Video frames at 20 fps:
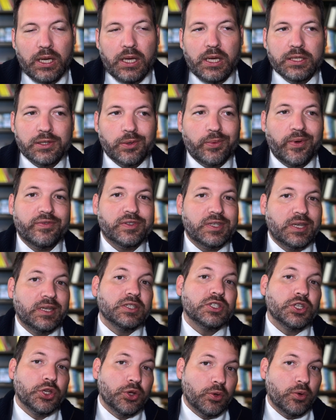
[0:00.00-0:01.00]
So we've seen
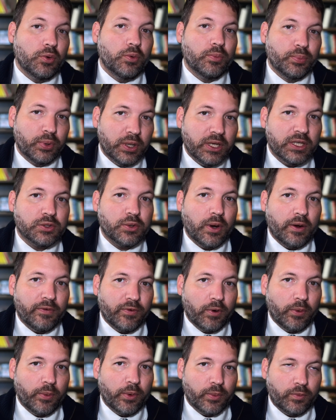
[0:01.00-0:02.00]
two pretty
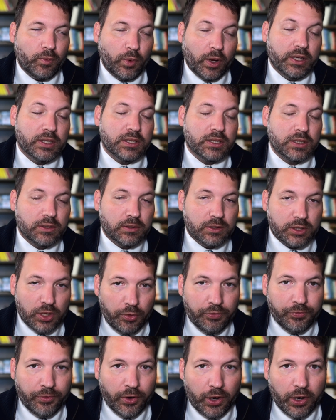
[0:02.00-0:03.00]
straightforward ones so
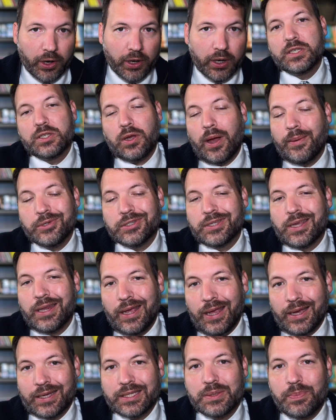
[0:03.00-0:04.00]
far, so I'm just going
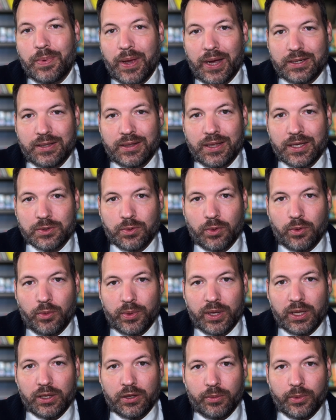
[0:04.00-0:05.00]
to expect this one will
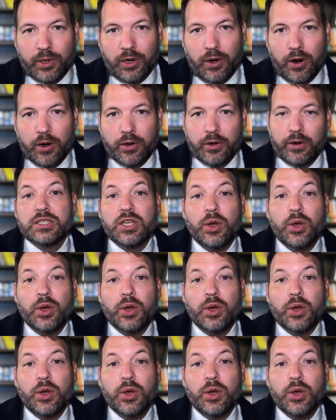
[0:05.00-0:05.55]
be a little bit harder.